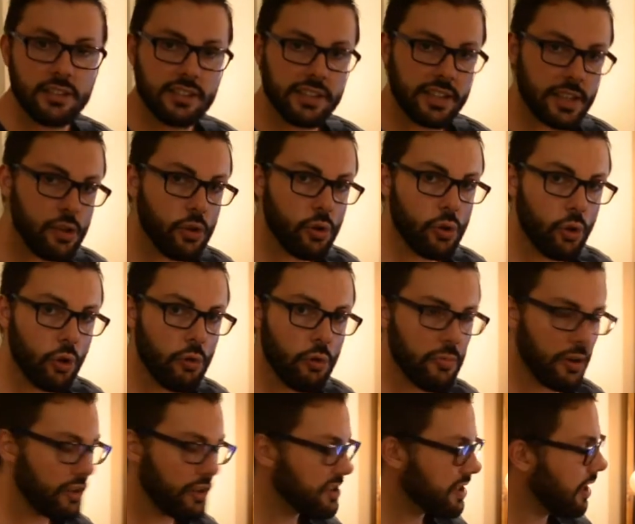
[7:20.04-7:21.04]
single coil
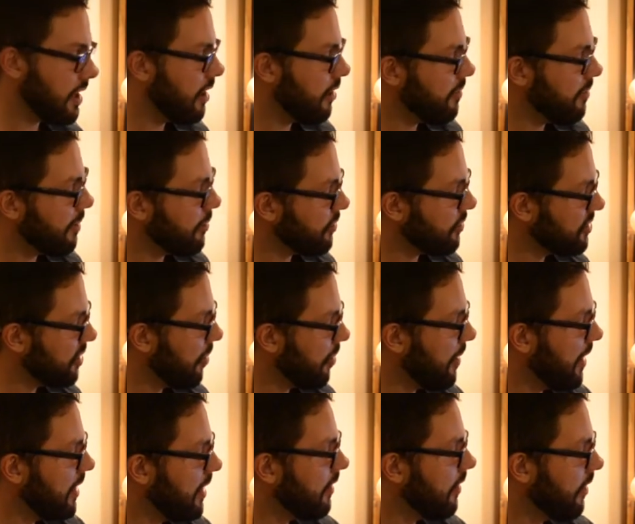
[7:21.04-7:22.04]
mode, so you hear a bit more top
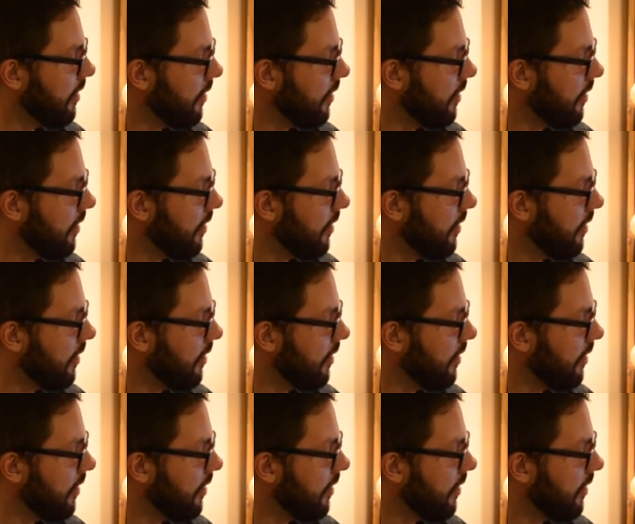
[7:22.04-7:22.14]
end.